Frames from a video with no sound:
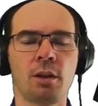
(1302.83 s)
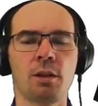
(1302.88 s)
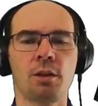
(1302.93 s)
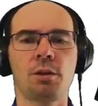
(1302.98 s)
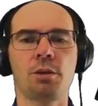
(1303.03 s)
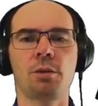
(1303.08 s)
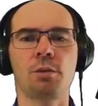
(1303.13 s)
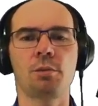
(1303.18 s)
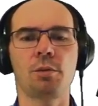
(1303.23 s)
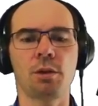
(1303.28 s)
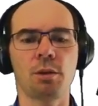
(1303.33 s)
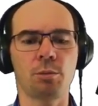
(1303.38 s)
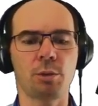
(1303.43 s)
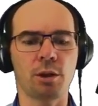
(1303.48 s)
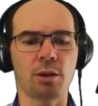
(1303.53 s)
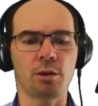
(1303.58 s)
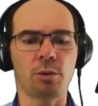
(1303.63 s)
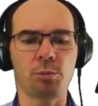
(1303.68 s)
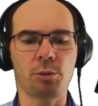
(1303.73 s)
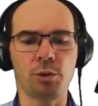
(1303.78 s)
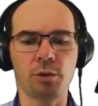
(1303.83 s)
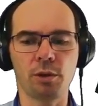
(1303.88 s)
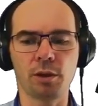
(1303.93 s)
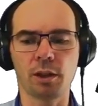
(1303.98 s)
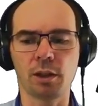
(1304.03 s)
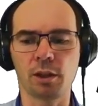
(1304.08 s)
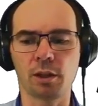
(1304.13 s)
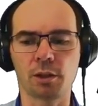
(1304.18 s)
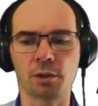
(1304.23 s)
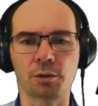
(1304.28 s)
So what about the poly
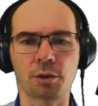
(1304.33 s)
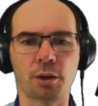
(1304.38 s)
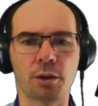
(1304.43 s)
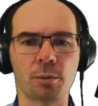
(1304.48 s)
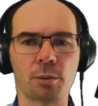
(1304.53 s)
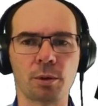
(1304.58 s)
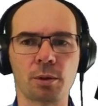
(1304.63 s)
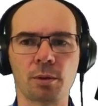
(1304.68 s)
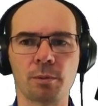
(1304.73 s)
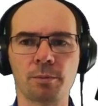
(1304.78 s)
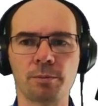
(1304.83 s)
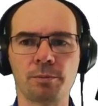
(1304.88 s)
algorithms?